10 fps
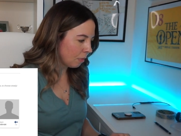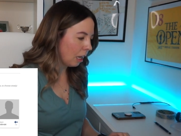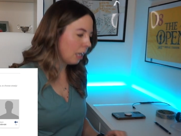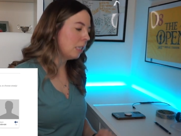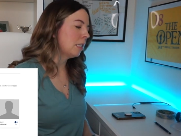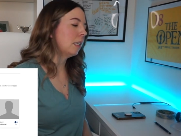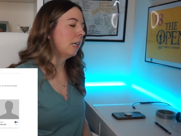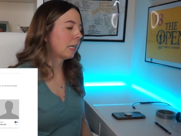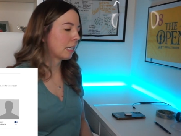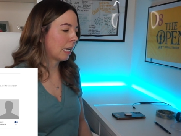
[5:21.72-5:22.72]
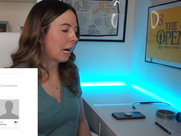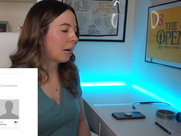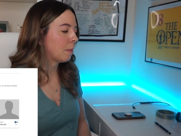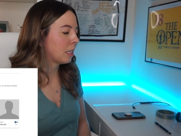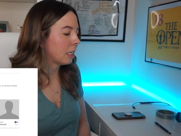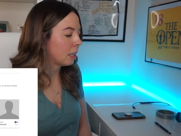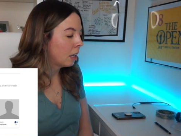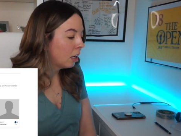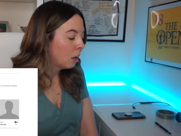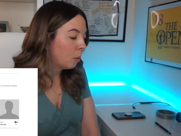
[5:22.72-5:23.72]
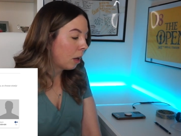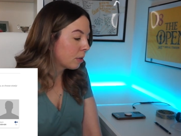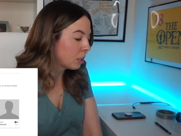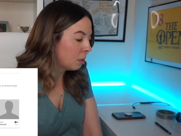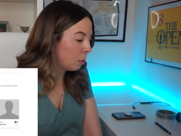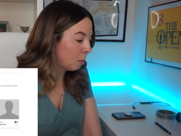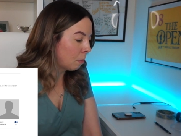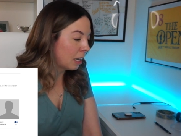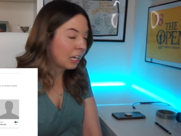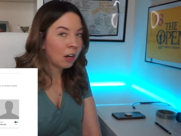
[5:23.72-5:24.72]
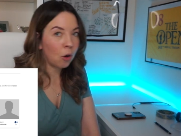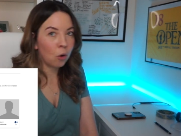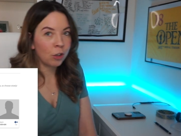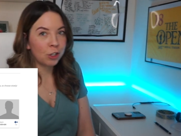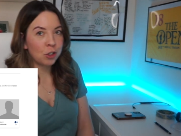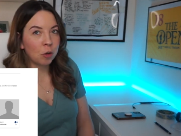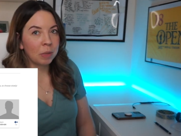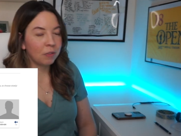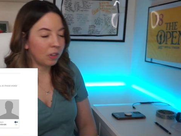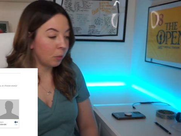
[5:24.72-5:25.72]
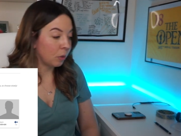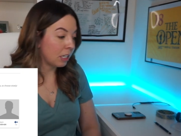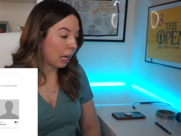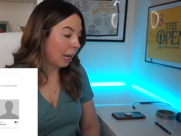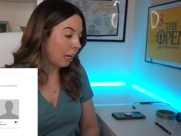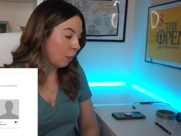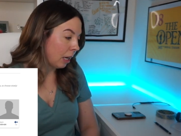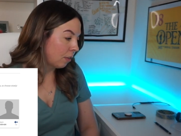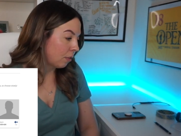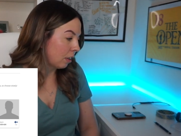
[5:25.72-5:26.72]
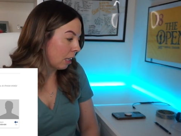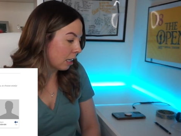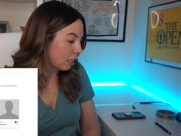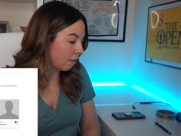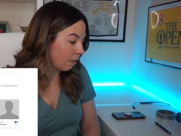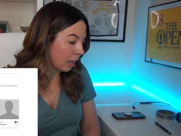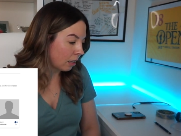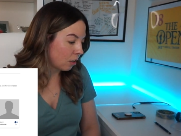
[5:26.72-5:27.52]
And select a captain. Well, I was going to put money on Tommy Fleetwood anyway for this event,